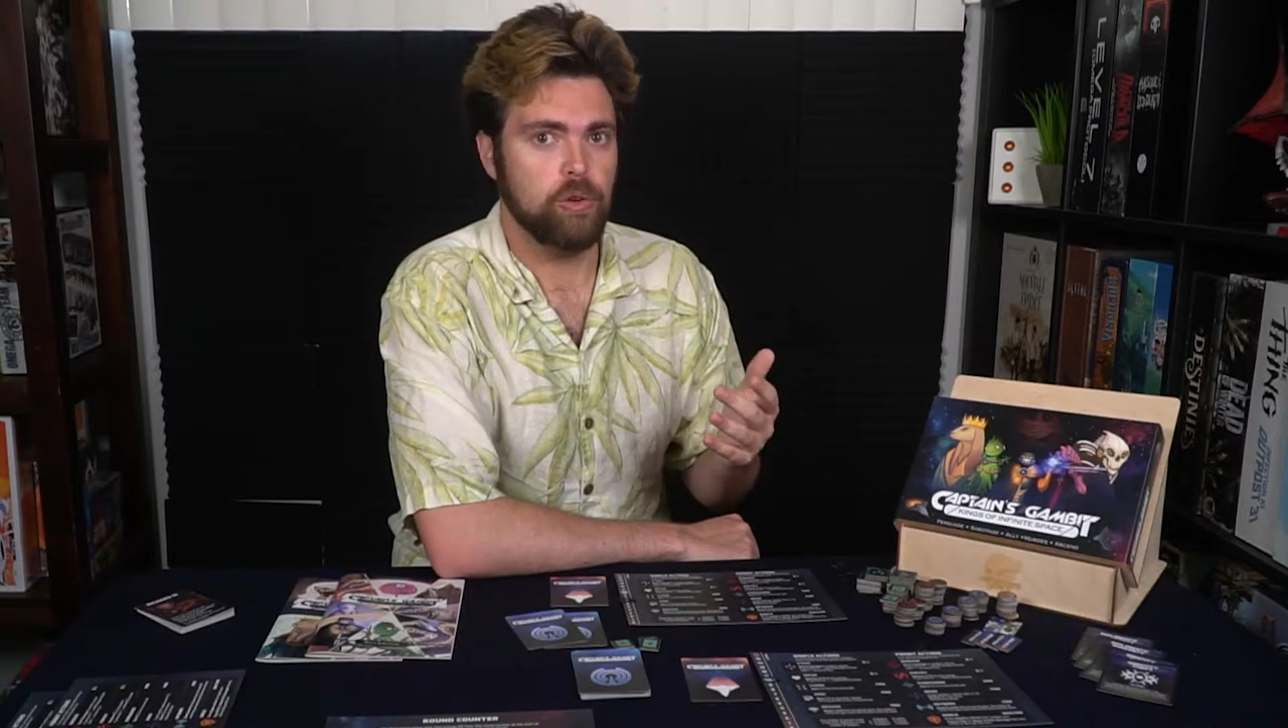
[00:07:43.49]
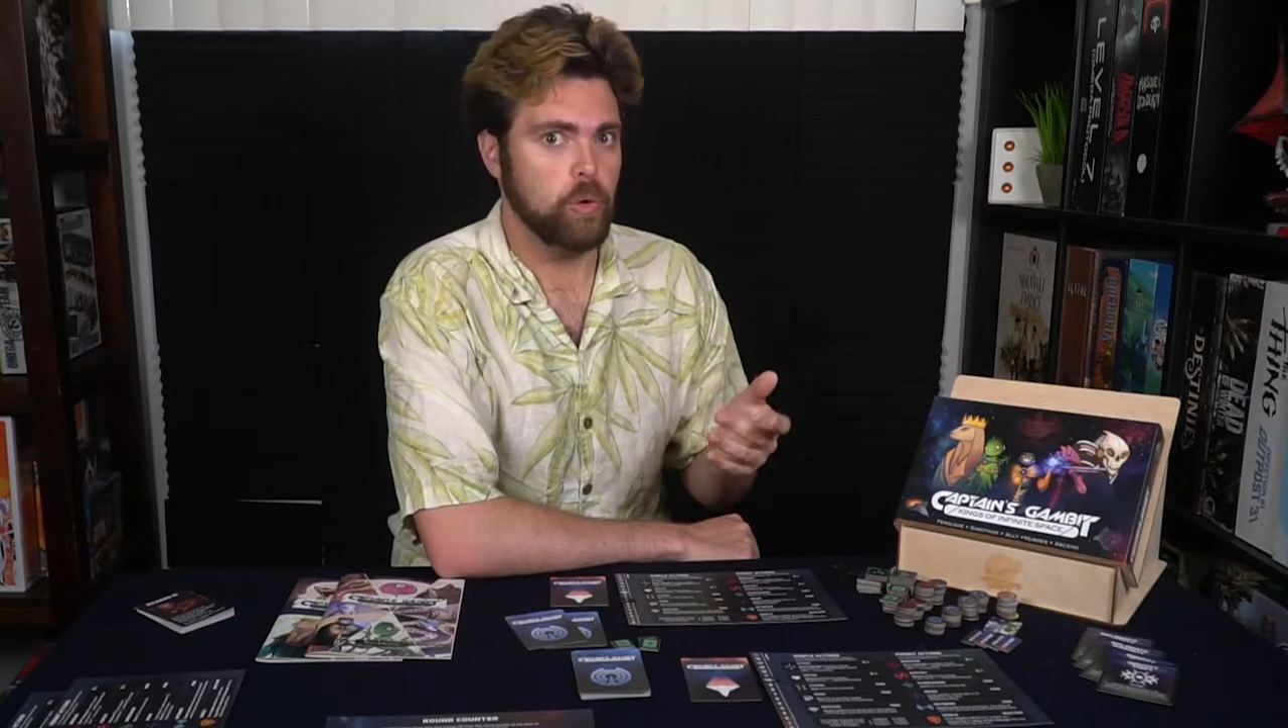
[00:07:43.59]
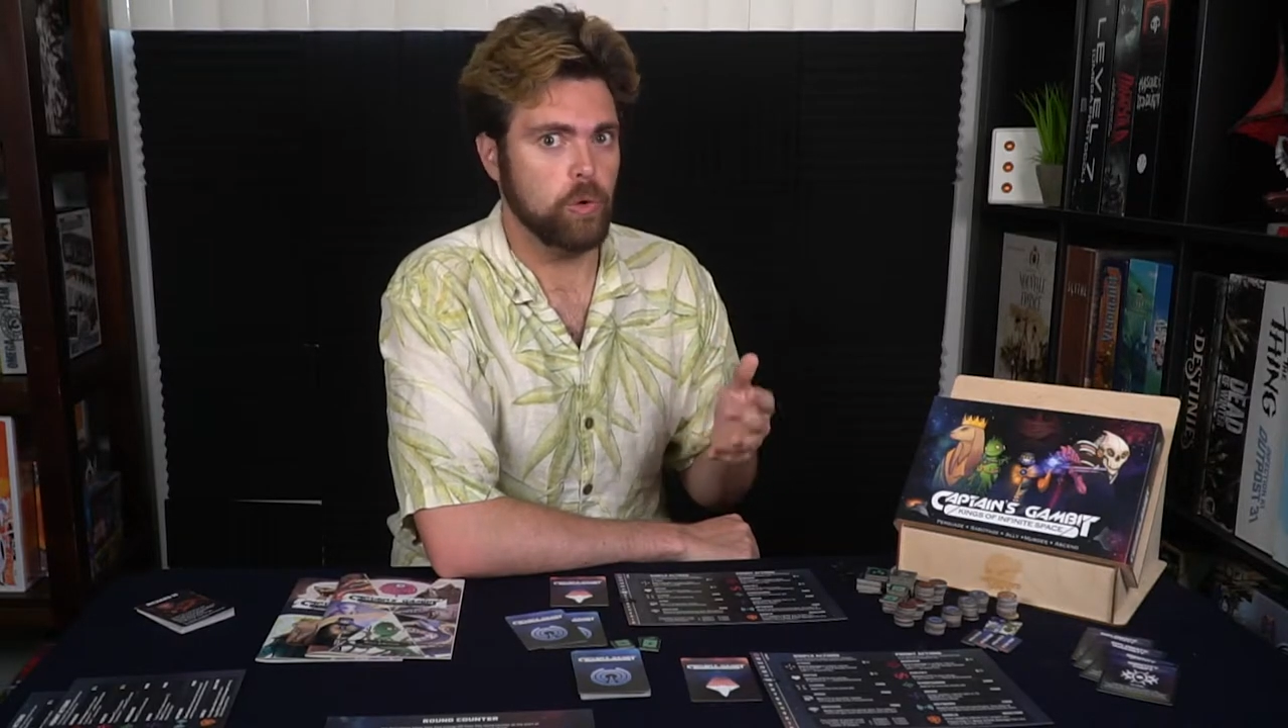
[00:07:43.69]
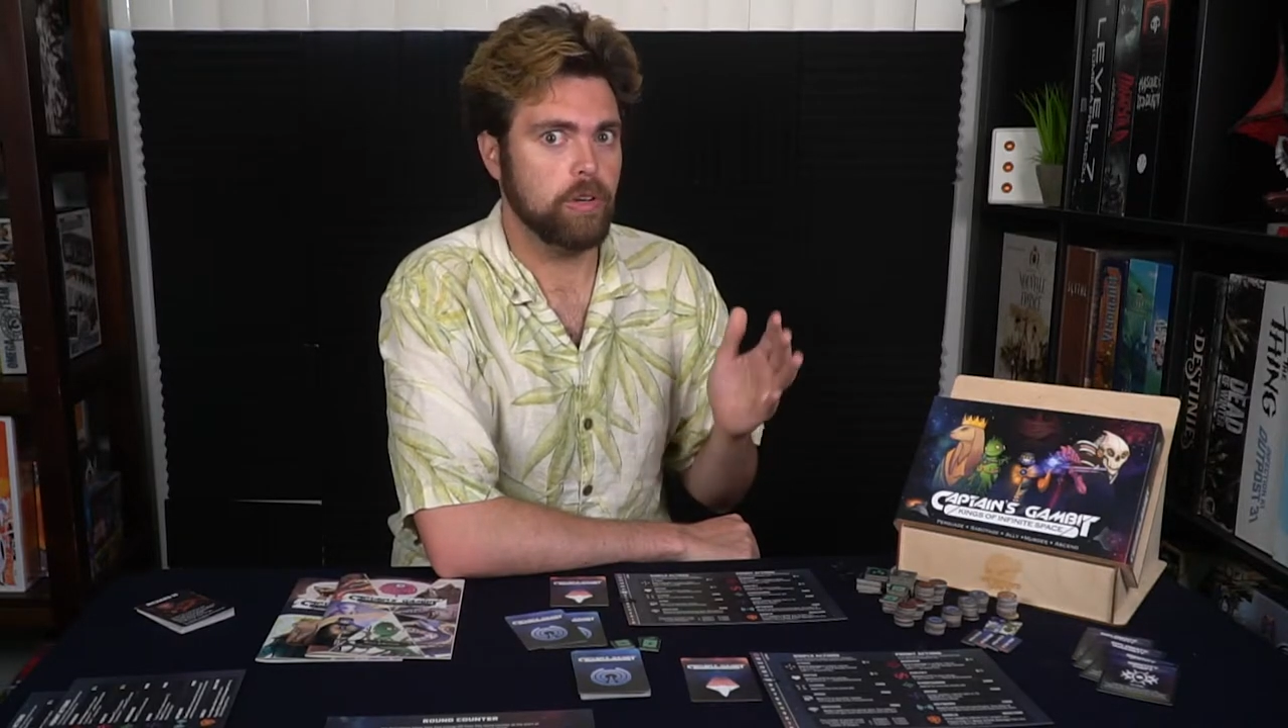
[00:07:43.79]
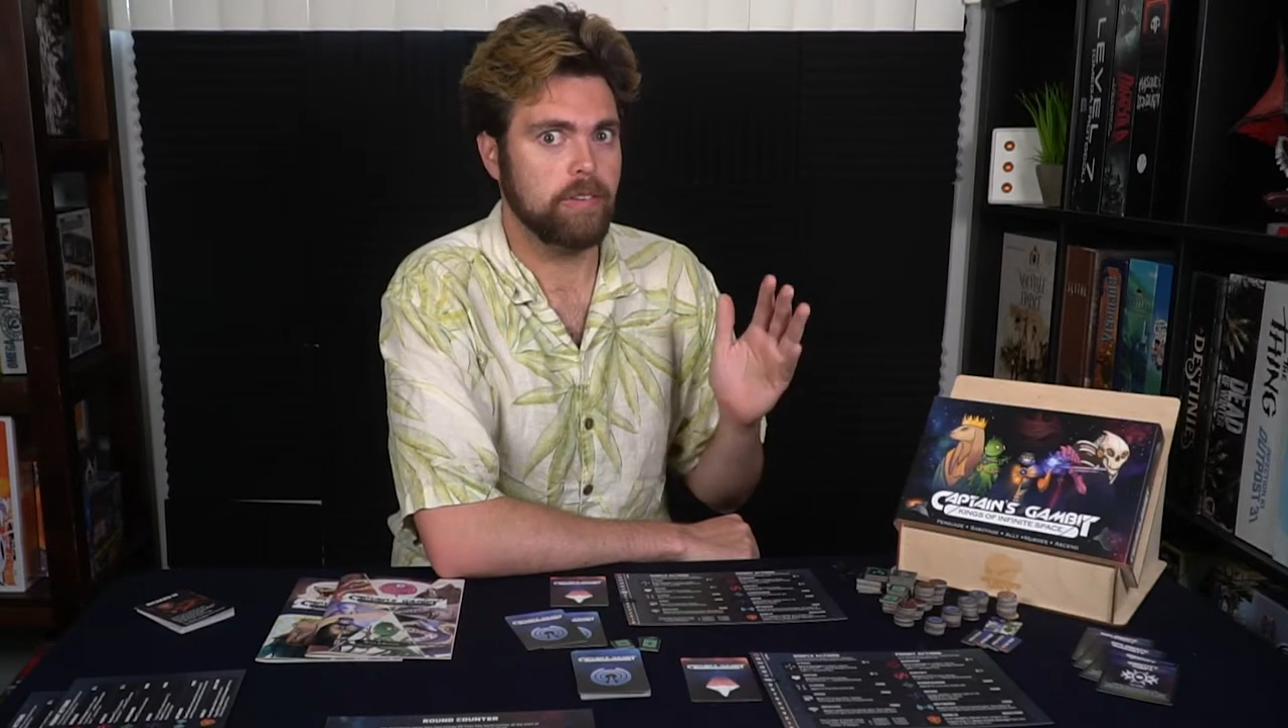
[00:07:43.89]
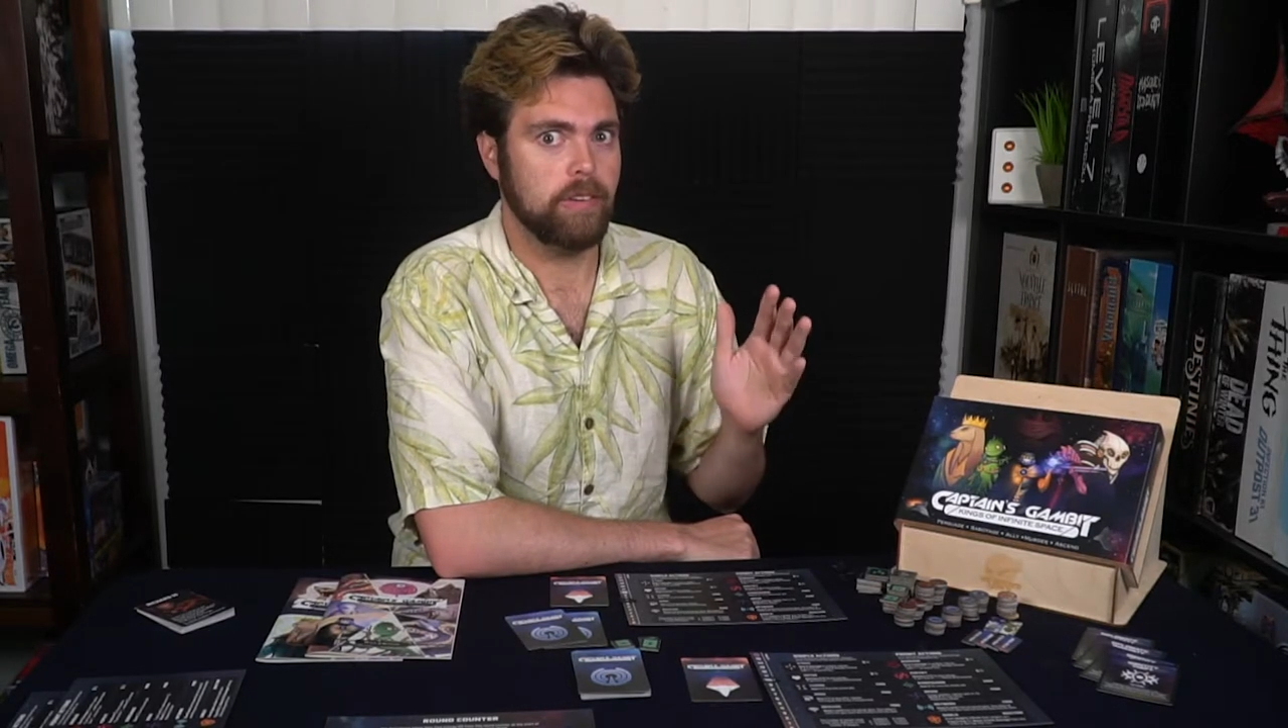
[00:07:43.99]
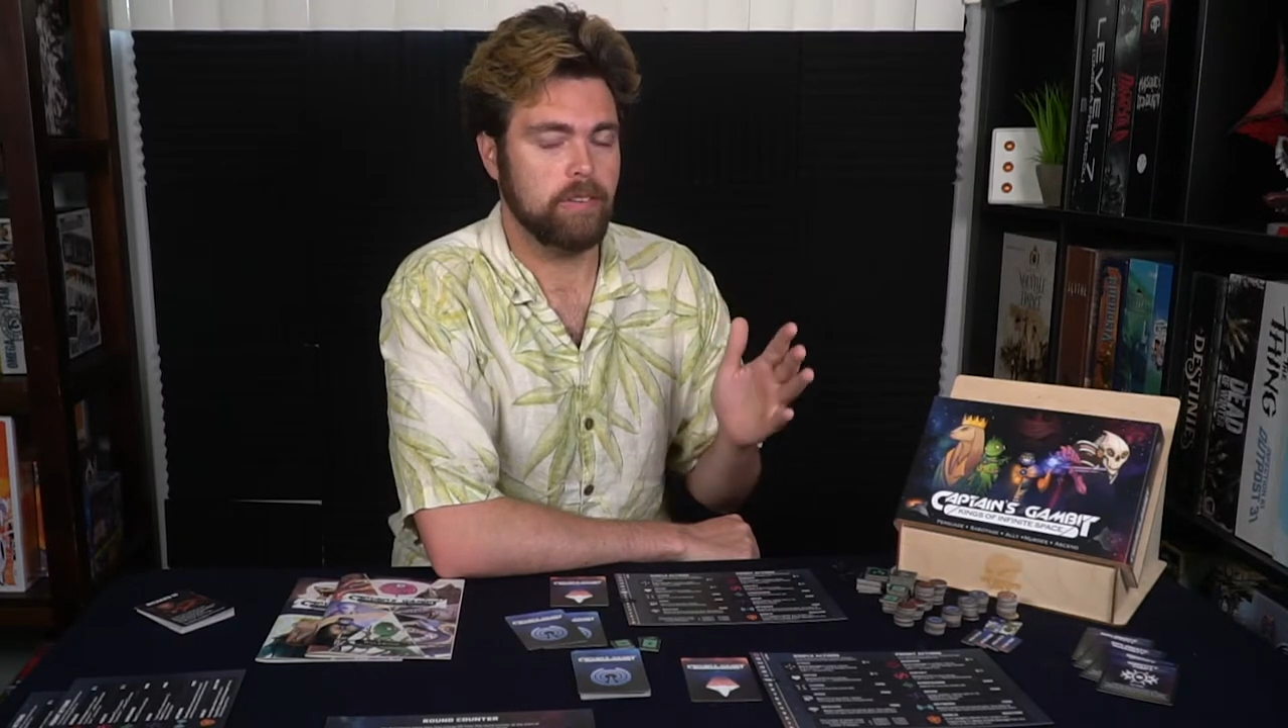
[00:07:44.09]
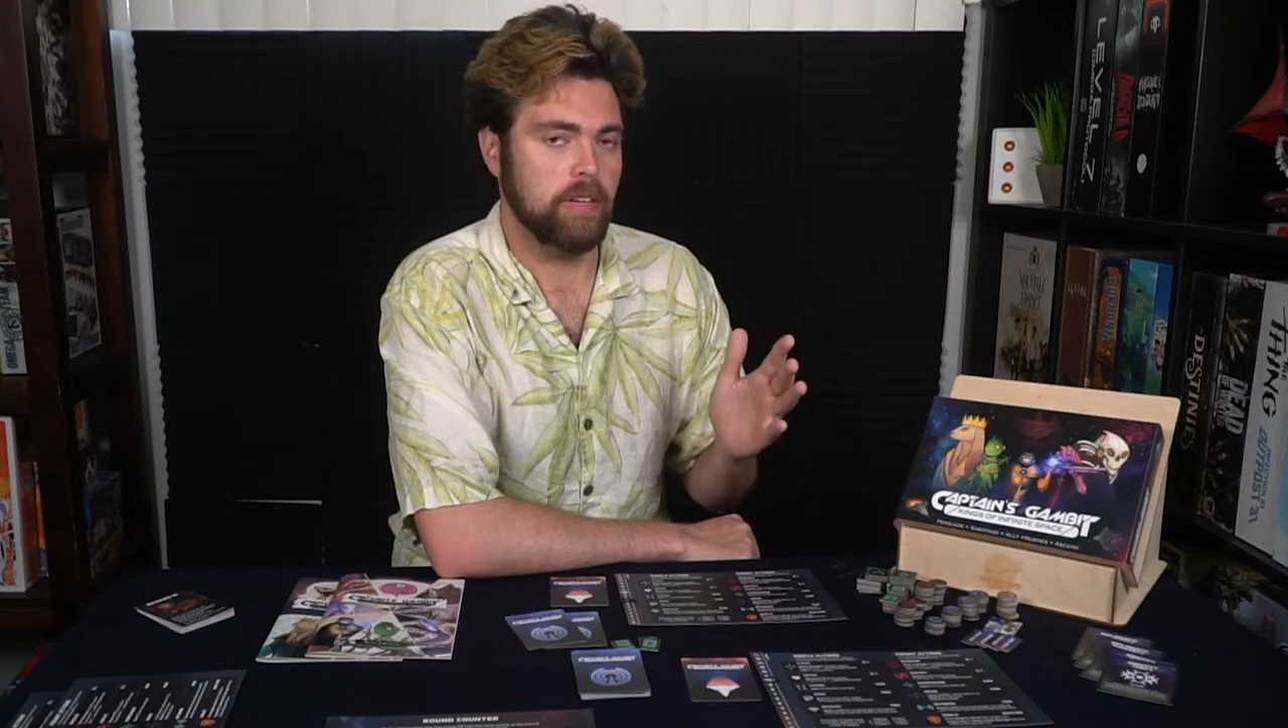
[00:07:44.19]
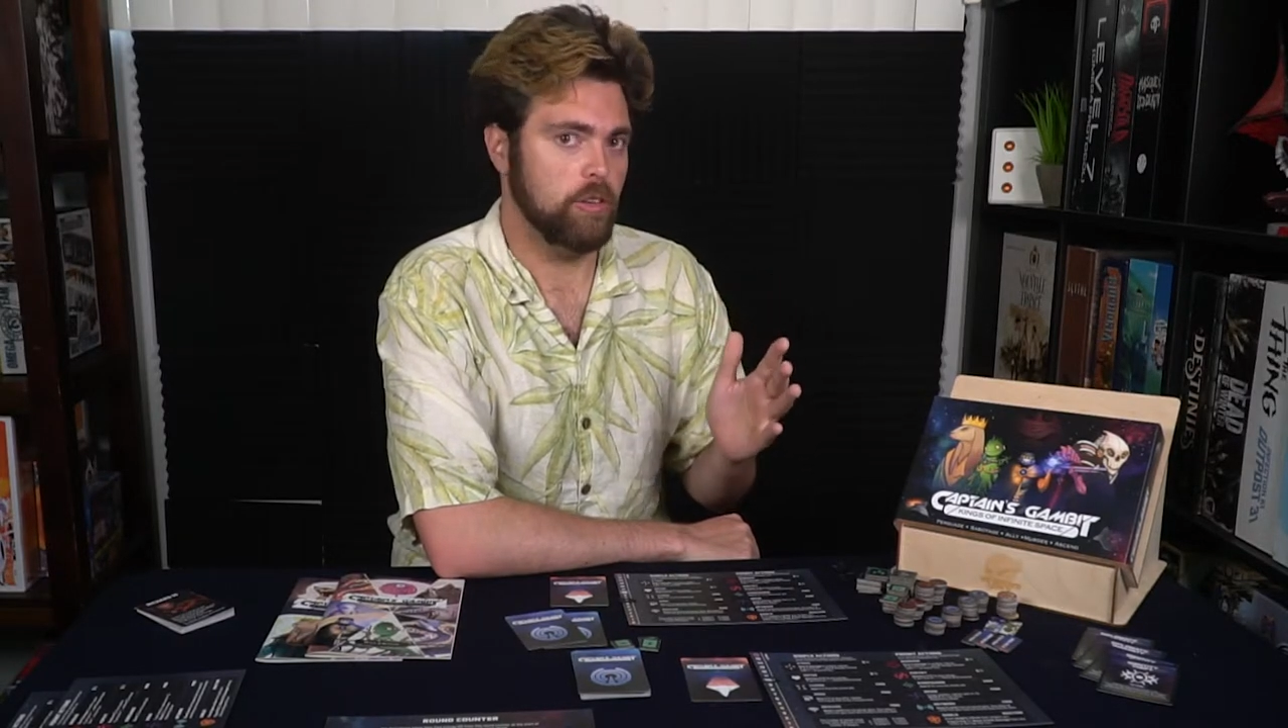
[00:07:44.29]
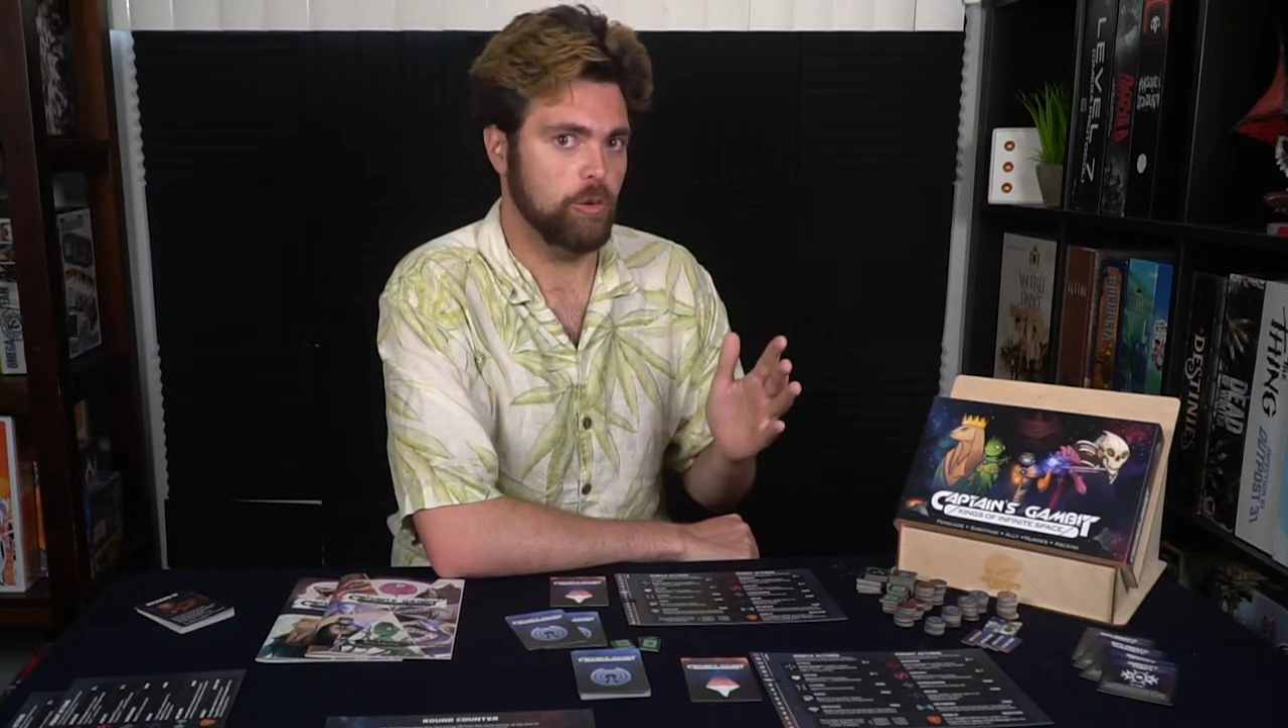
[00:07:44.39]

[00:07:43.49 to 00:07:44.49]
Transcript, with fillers: you in order to succeed